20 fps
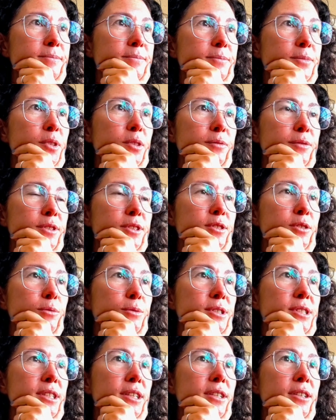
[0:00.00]
Perfect. So we
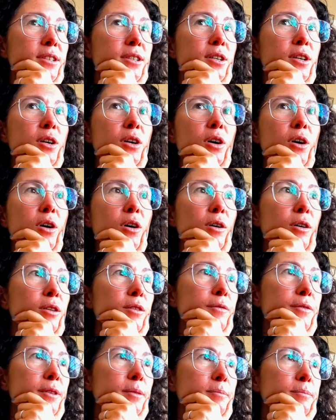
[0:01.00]
see all
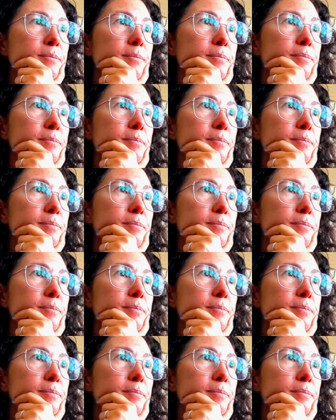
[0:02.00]
of them.